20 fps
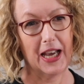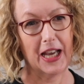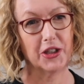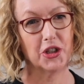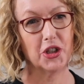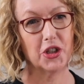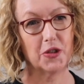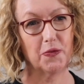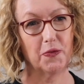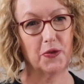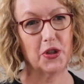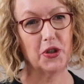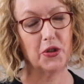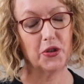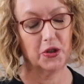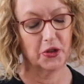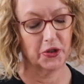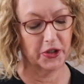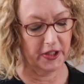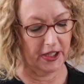And just for you
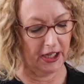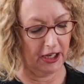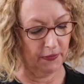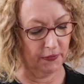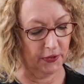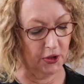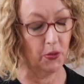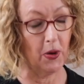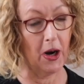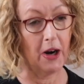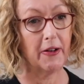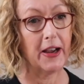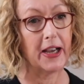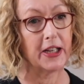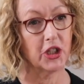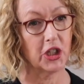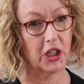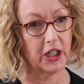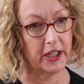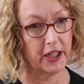yourself, you are
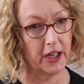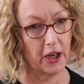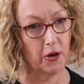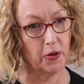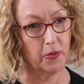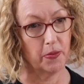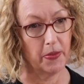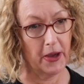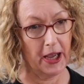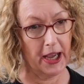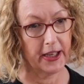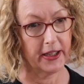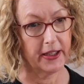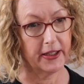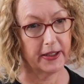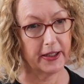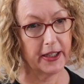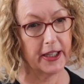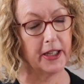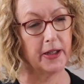actually now back
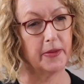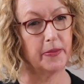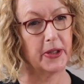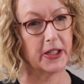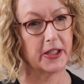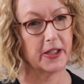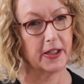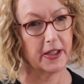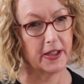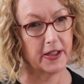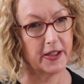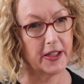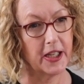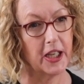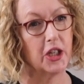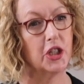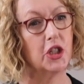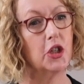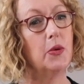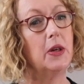in business
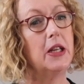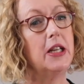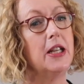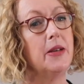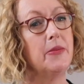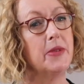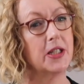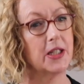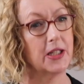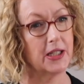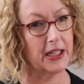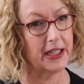to a limited